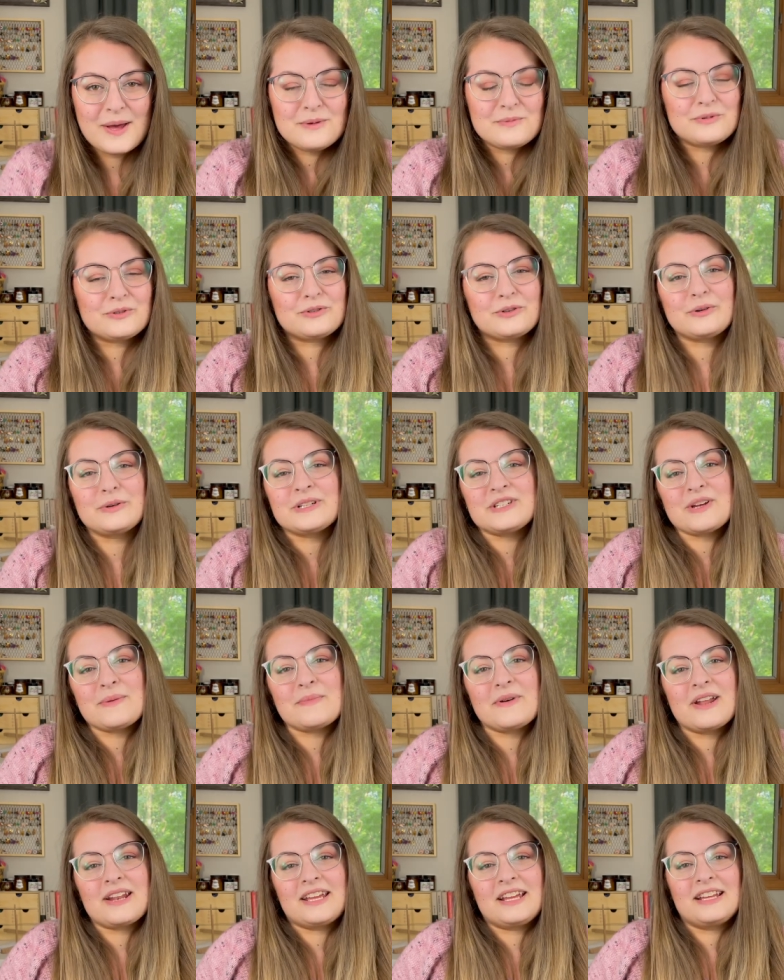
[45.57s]
Before we jump
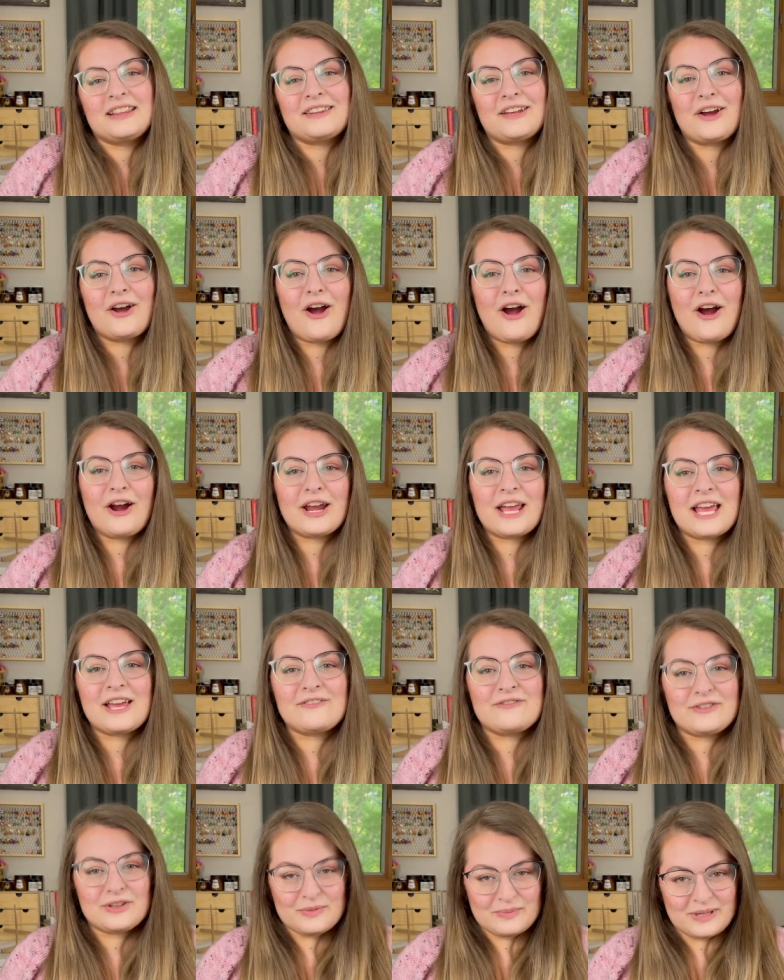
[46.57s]
on in, there are a
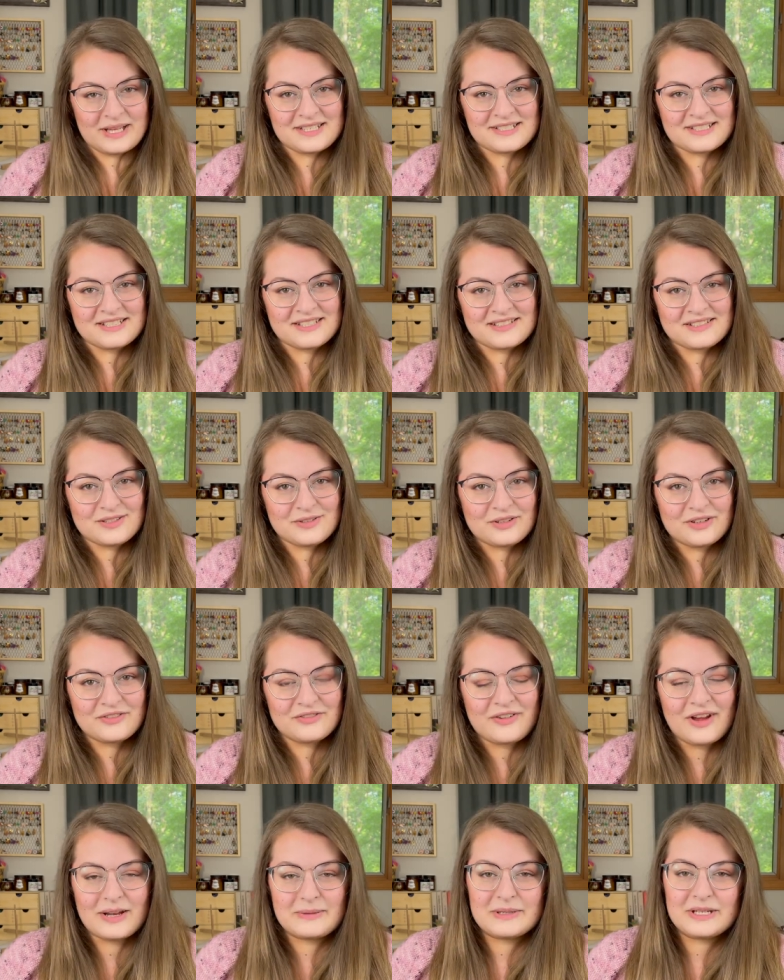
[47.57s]
few places you can
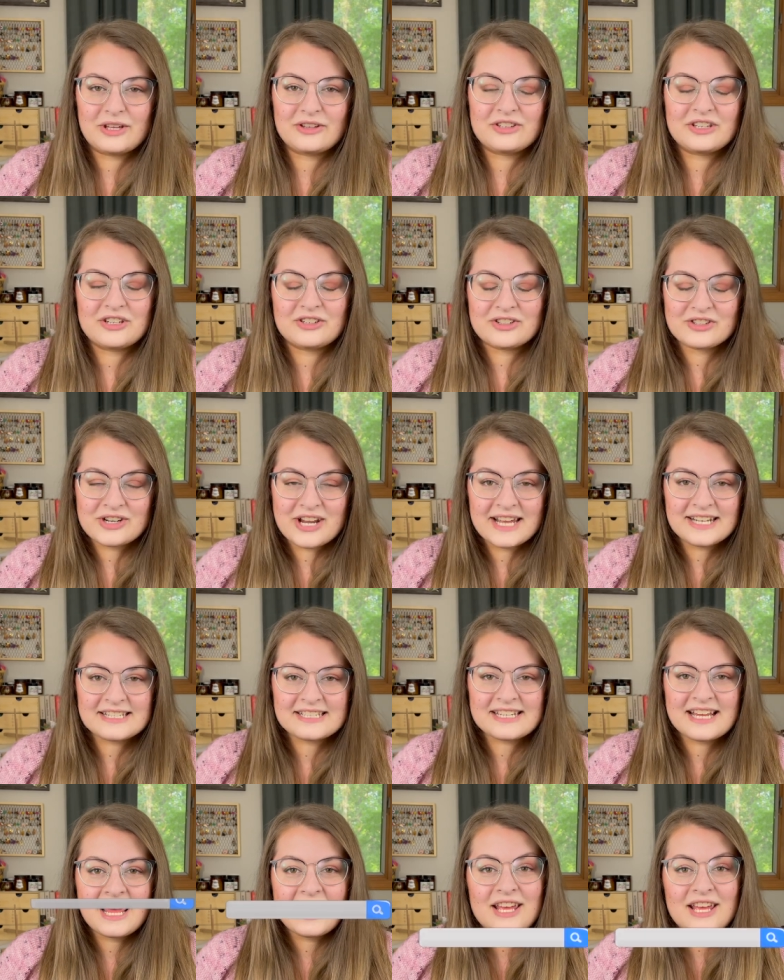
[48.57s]
find me on the internet.